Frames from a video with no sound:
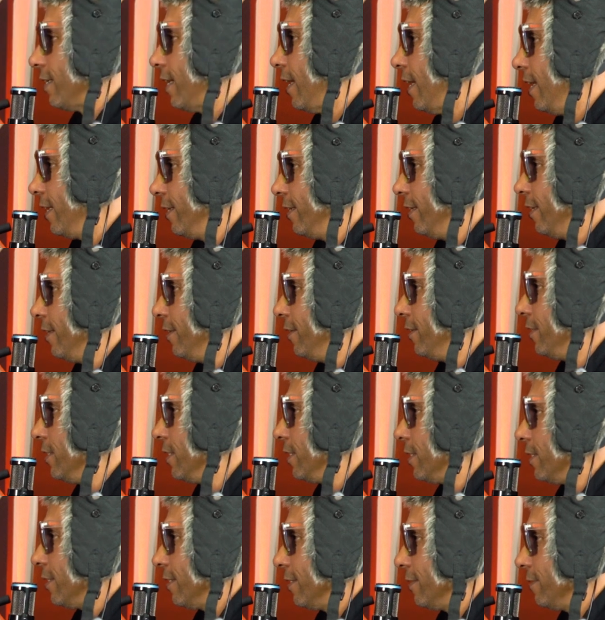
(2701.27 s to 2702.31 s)
I don't know about learning. all
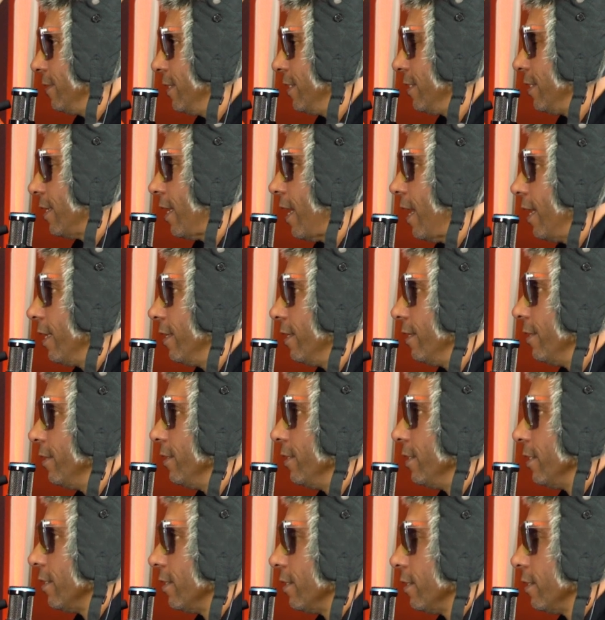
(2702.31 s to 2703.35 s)
this stuff. It's a higher learning.